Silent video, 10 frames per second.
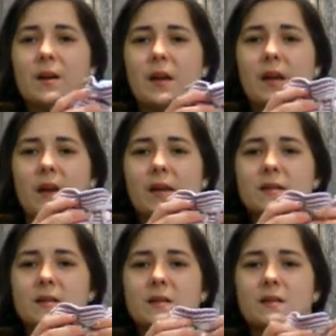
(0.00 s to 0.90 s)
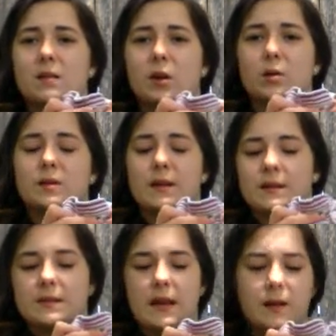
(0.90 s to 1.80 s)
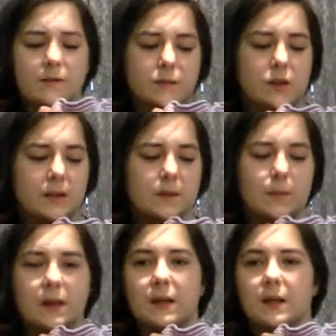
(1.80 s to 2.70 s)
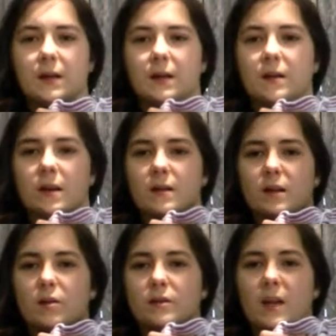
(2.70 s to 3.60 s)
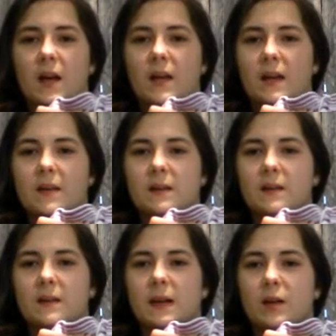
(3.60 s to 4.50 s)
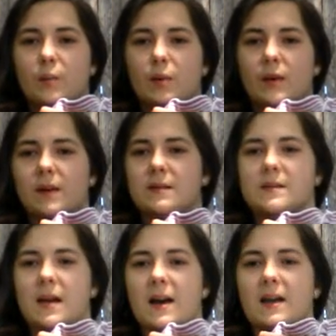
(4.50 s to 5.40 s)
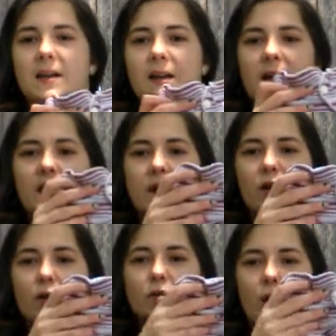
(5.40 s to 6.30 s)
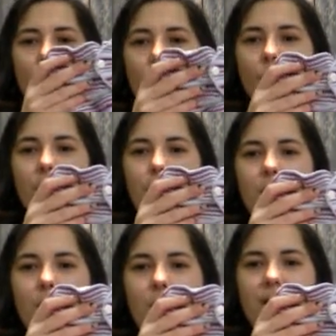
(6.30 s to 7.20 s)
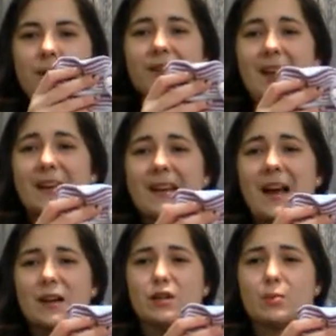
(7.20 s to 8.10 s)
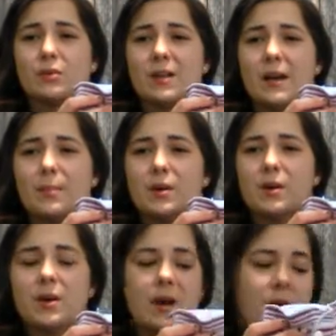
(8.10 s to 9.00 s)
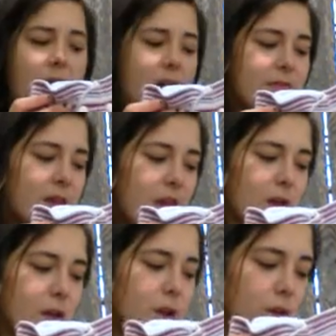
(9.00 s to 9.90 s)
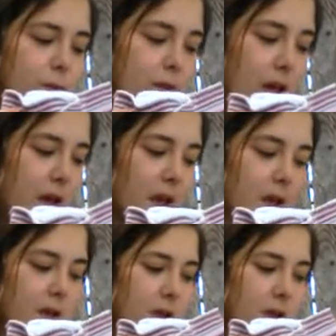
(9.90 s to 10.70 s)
It goes, instead of just being a little nugget that you put inside, it goes all the way around baby like an actual diaper, and then you take